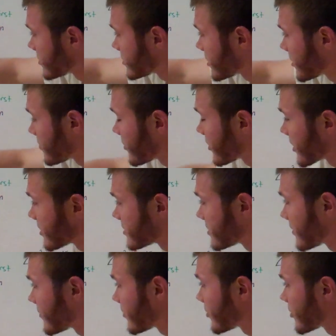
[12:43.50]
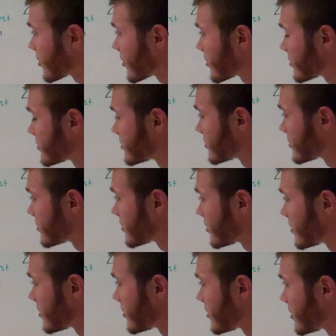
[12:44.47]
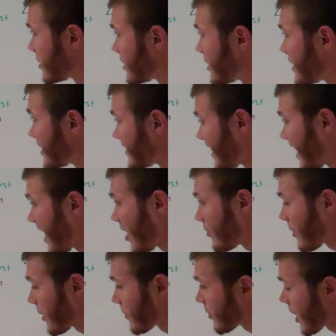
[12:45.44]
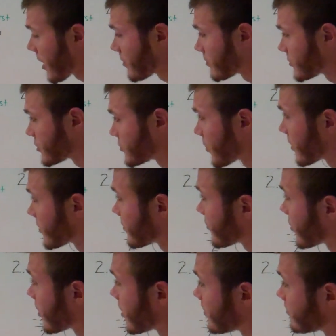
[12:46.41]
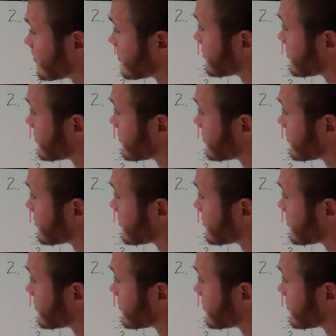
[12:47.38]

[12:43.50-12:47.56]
same thing as 7/3. Now my problem just went from